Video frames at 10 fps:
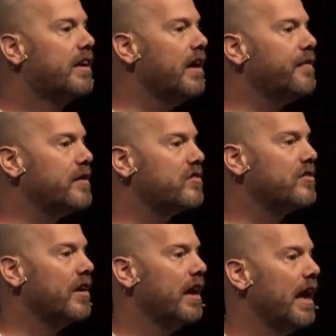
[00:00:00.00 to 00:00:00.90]
give
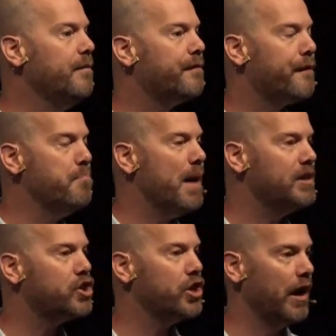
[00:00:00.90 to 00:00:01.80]
us
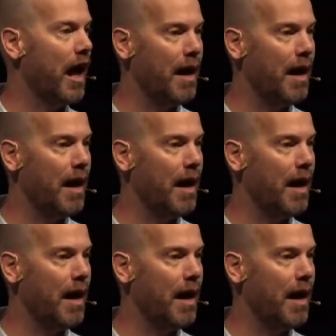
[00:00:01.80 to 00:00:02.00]
information